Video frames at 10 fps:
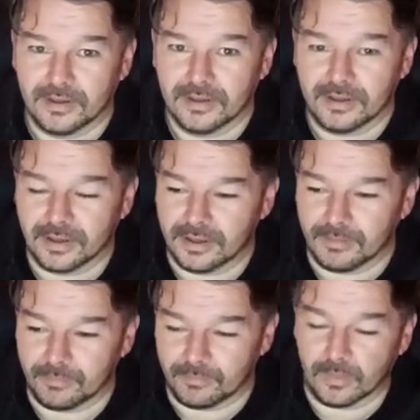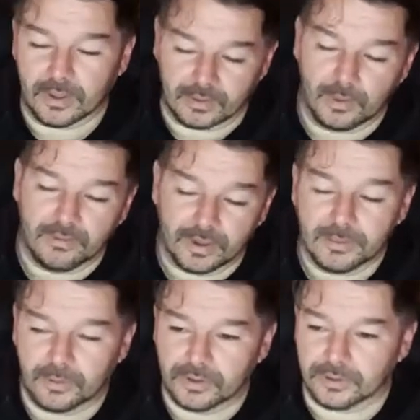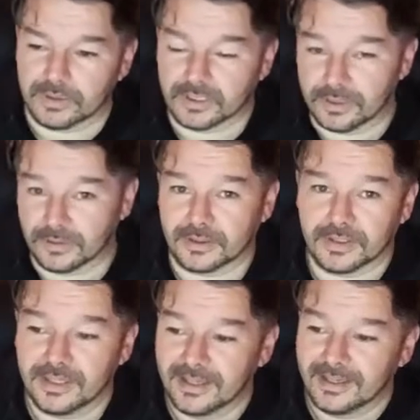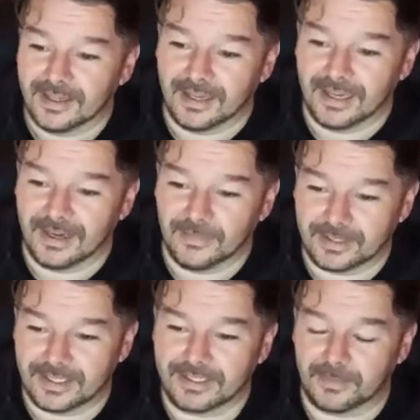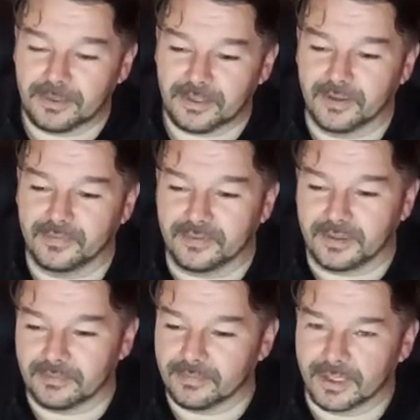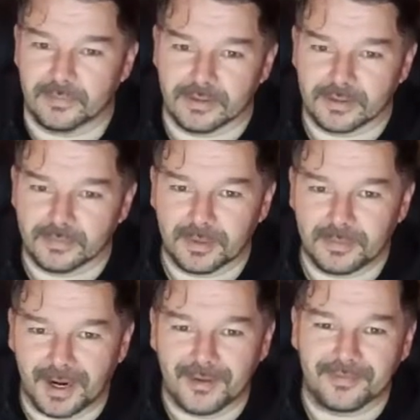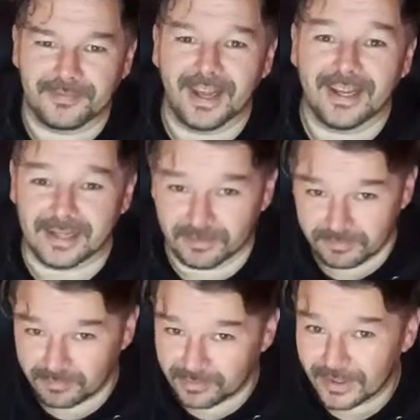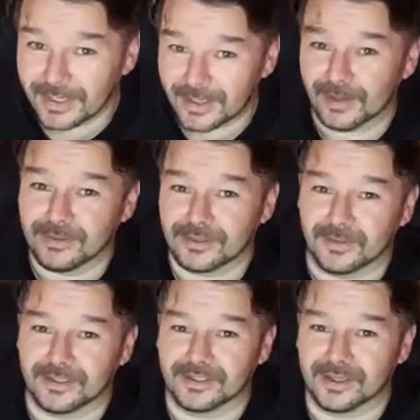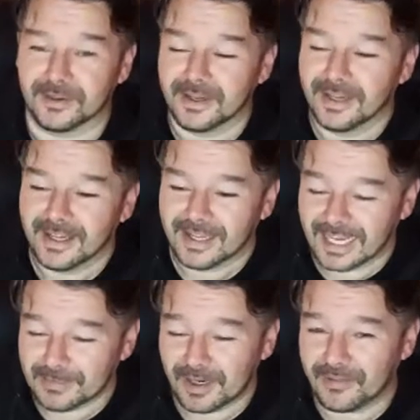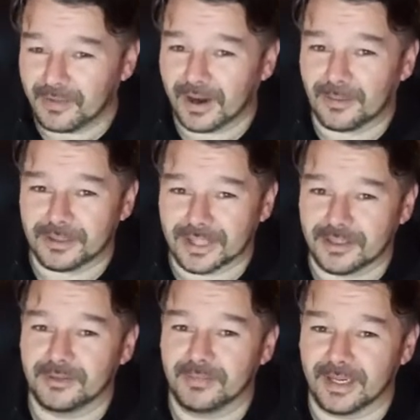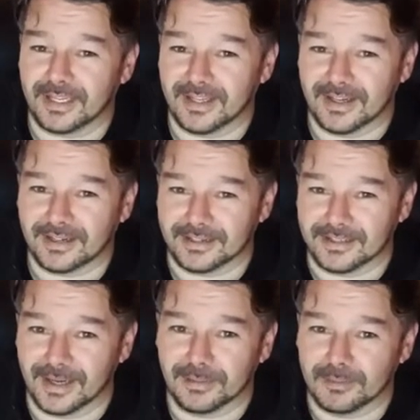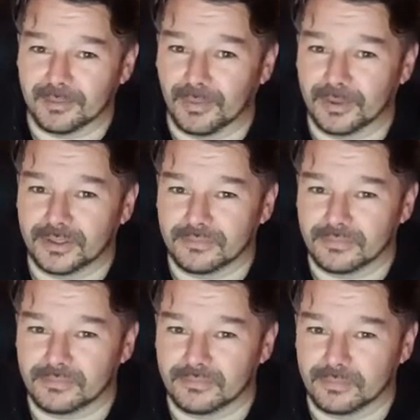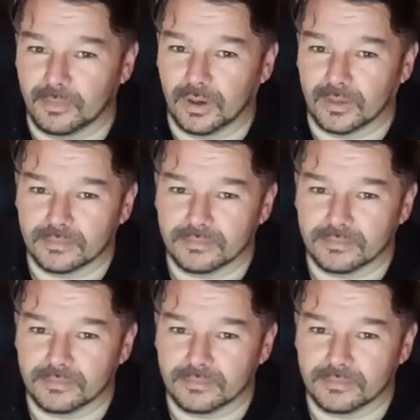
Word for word: Uh, well, Waring laboratories to look uh, with the exception of the demons. But apart from that, pretty close to it. So I spent a few hours actually making that because I was bored one